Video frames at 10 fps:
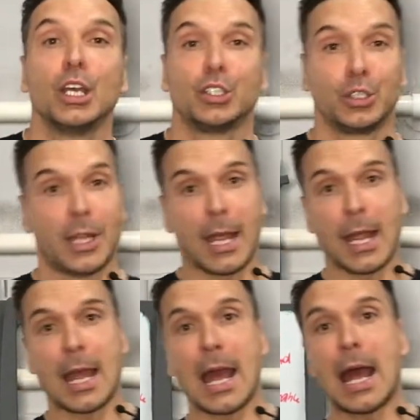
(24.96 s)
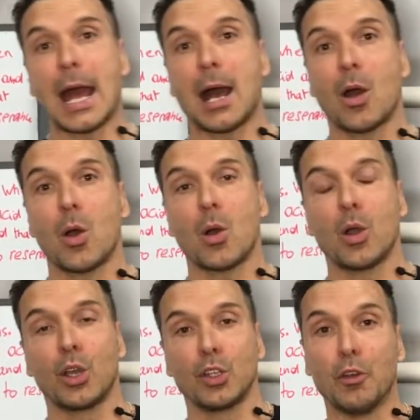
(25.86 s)
today how
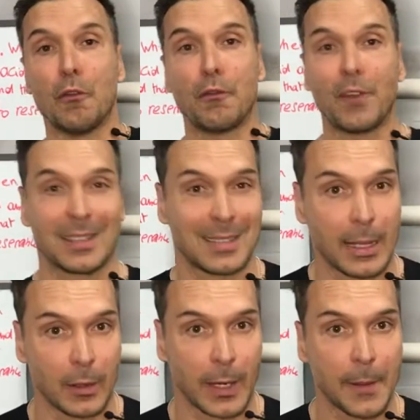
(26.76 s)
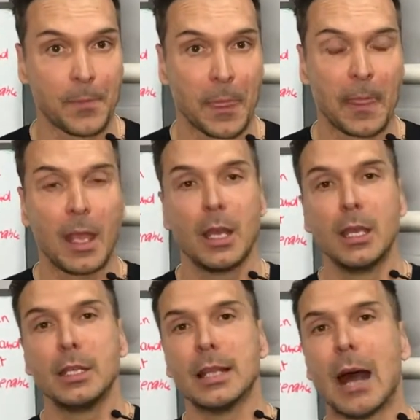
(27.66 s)
you fix that, okay?
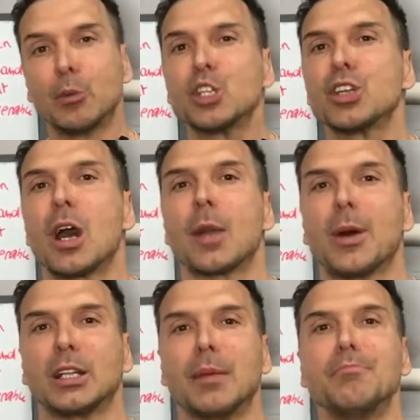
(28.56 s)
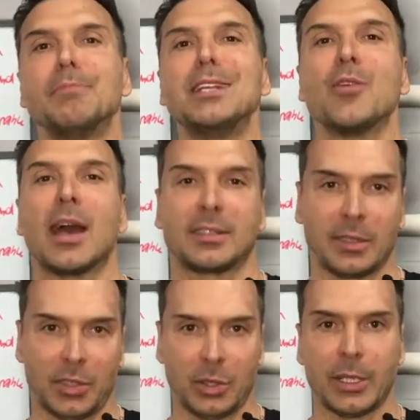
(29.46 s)
Now, I want to talk about amino
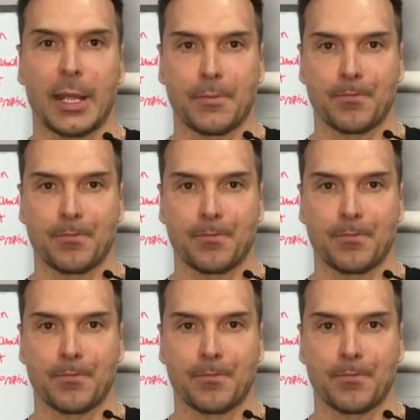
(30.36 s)
acids today.